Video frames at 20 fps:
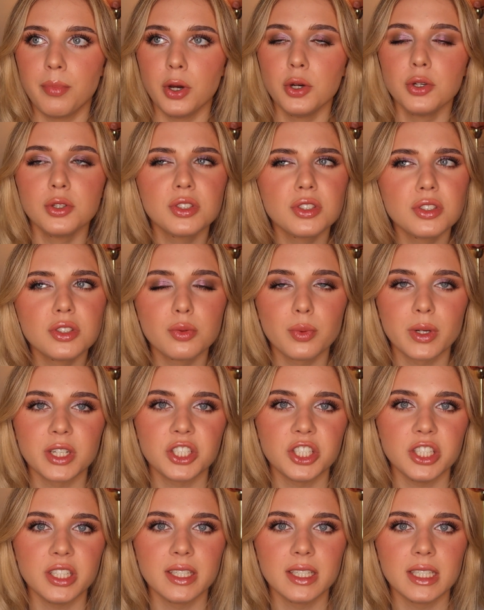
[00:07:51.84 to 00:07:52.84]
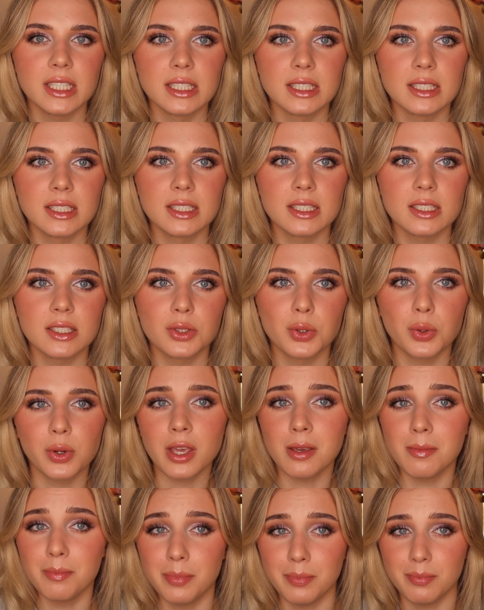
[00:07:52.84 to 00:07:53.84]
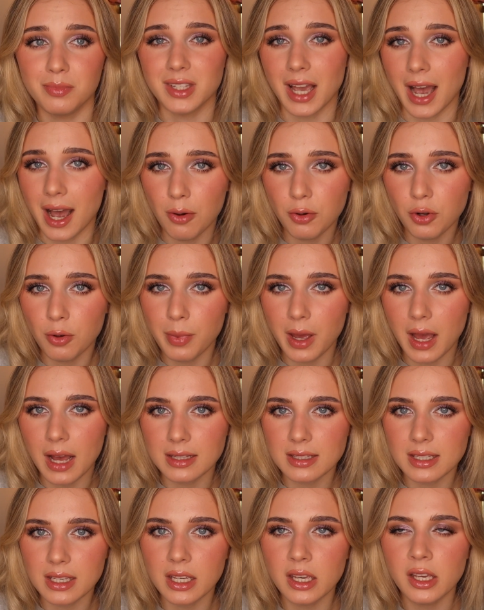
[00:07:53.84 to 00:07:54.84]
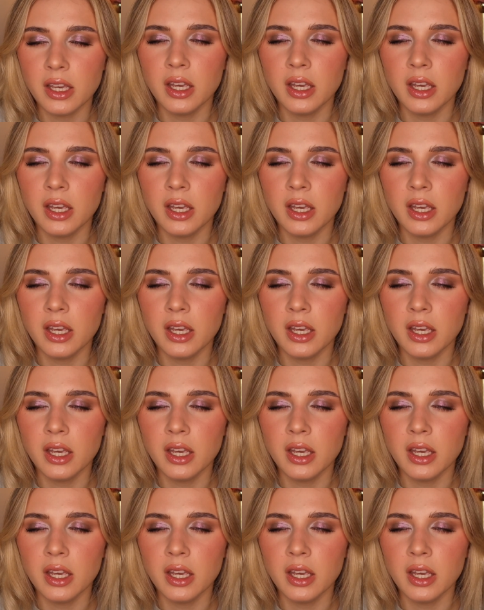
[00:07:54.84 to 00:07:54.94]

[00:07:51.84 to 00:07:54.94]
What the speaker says: Posts where she is talking down on Behati.